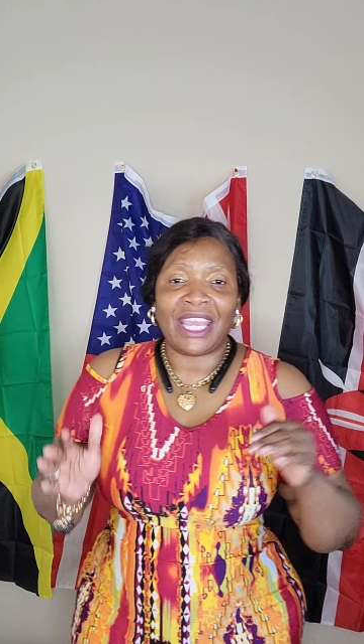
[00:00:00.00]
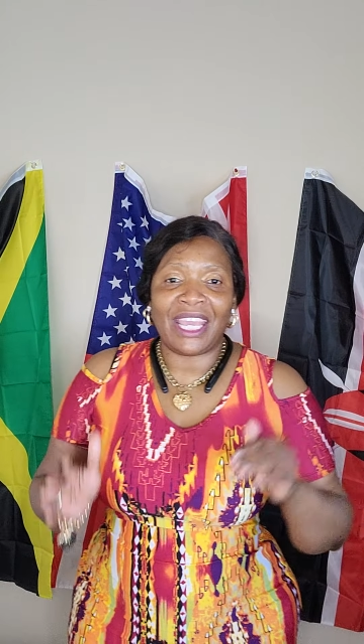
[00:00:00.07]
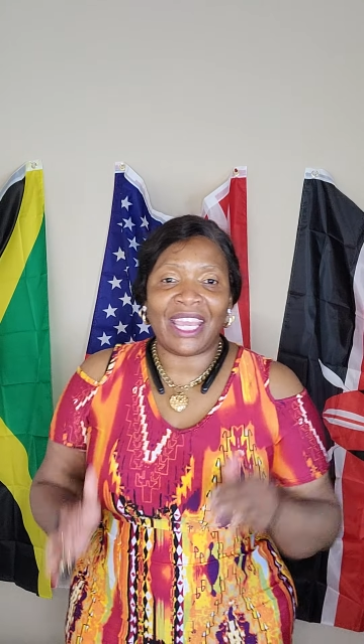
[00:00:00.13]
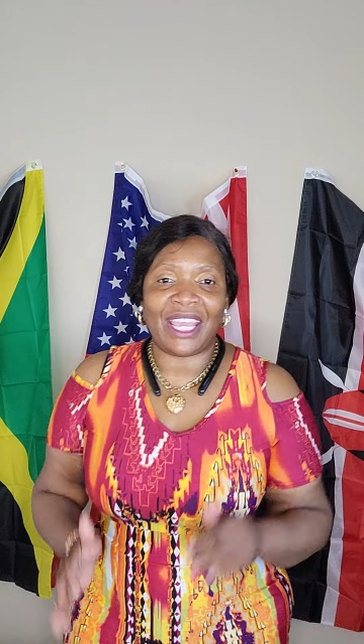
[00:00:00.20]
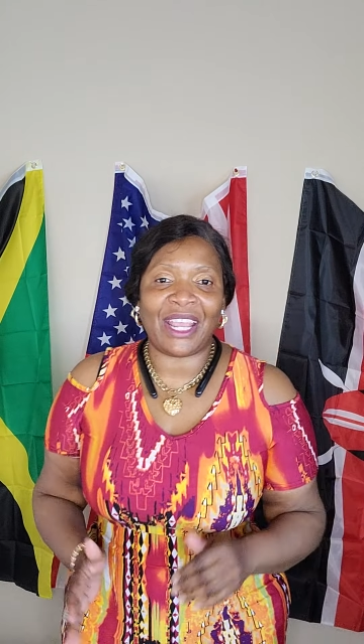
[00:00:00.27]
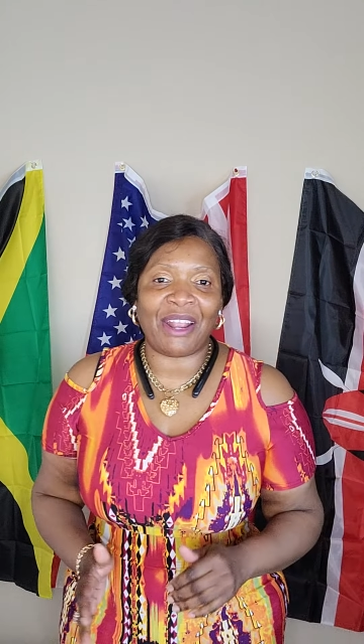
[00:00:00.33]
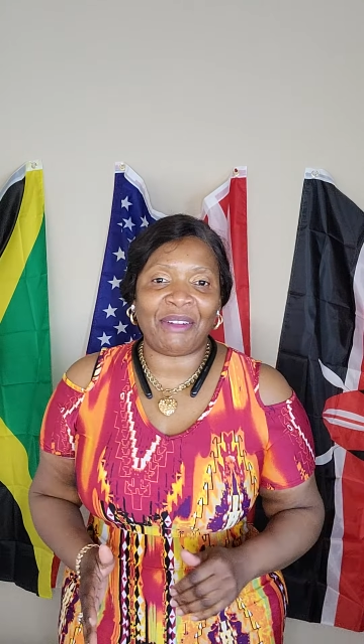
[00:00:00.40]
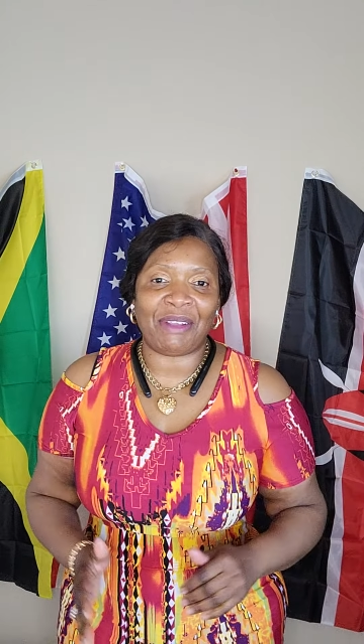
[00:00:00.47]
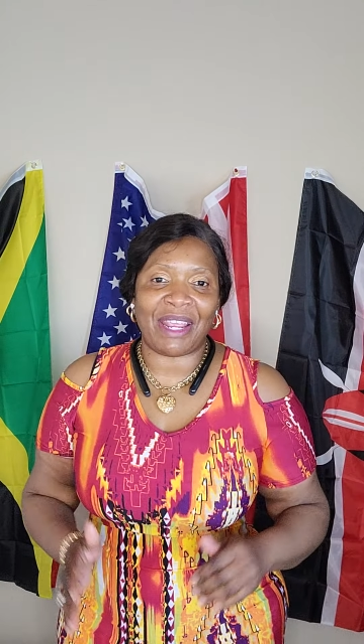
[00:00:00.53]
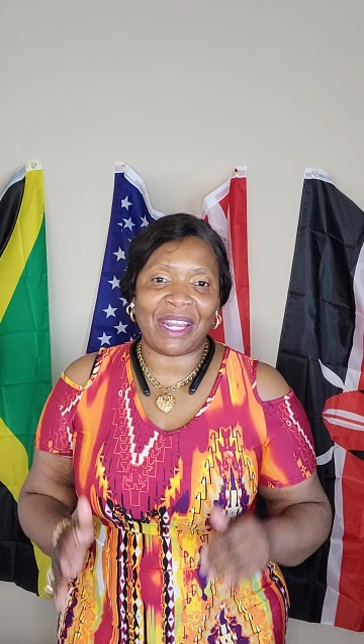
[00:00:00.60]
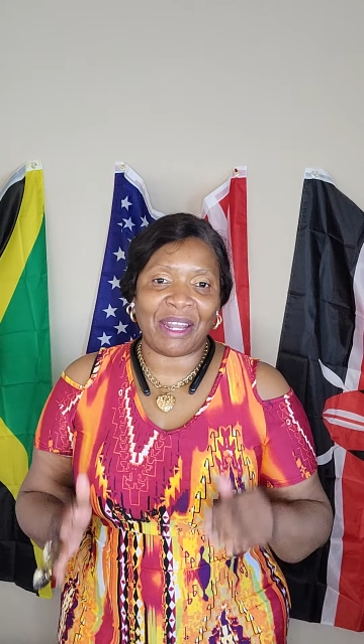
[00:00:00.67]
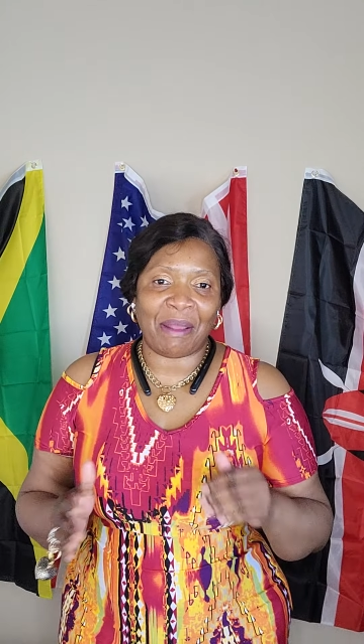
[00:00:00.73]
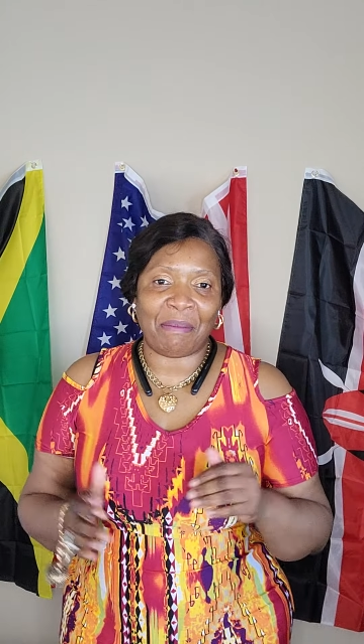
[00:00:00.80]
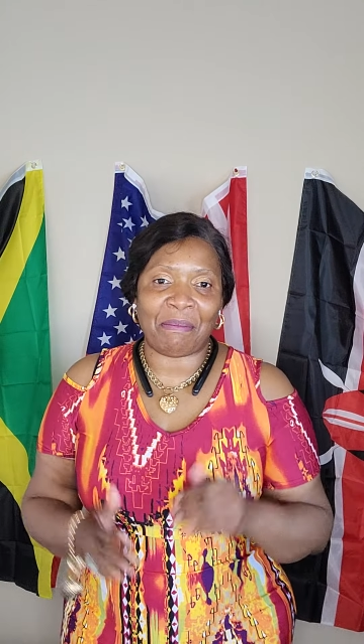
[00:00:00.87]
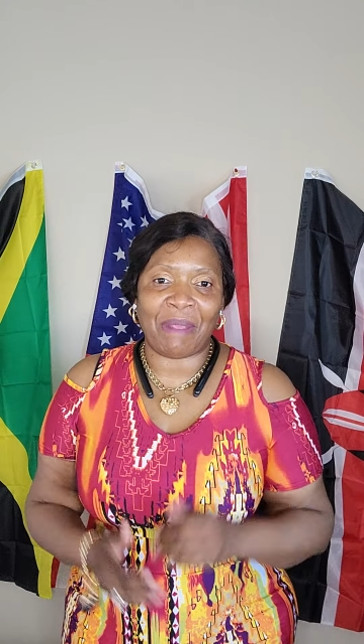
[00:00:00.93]
here
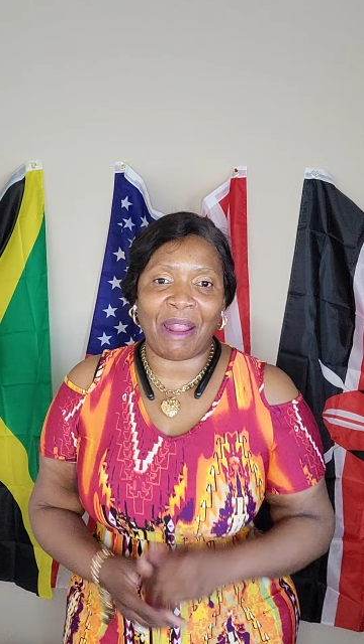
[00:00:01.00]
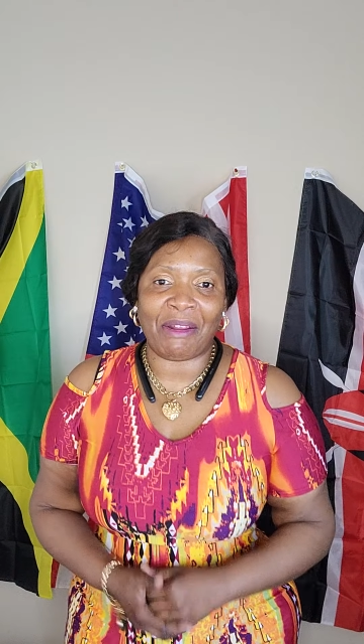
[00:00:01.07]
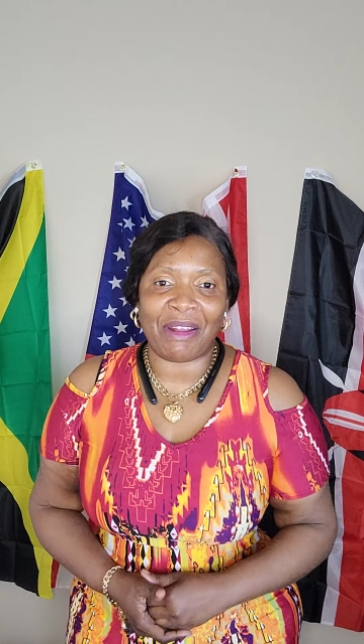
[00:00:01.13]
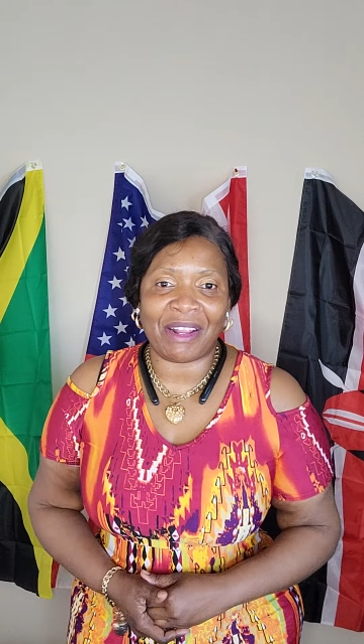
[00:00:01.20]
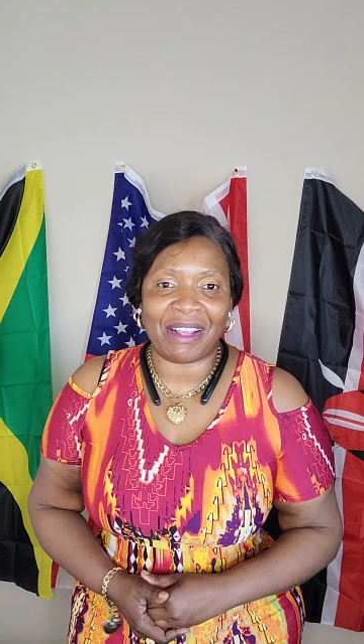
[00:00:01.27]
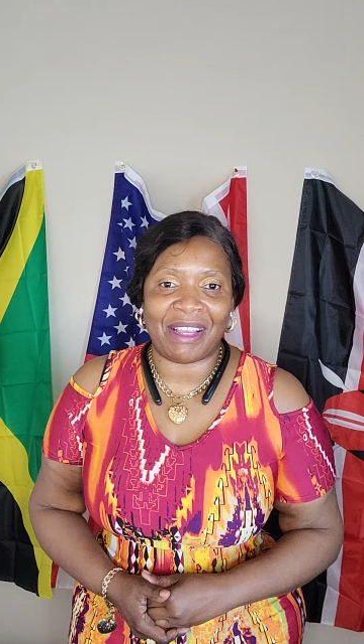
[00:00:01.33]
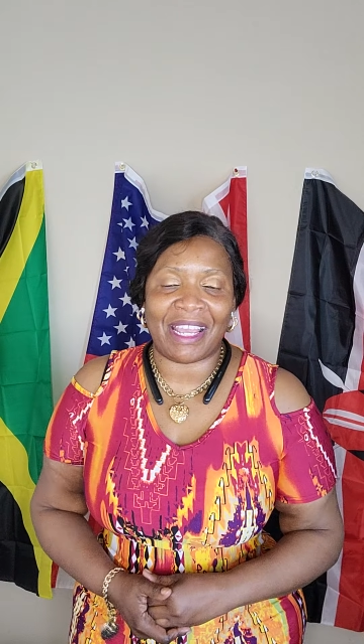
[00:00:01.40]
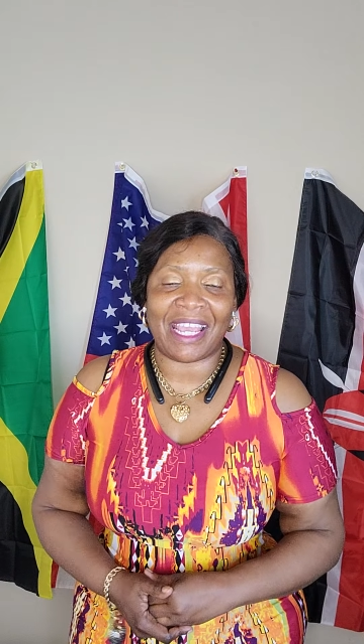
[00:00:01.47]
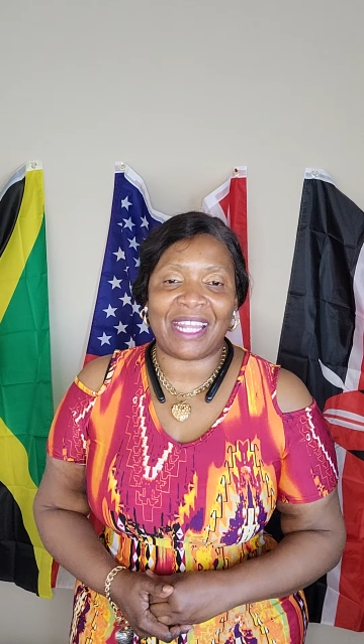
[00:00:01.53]
in America.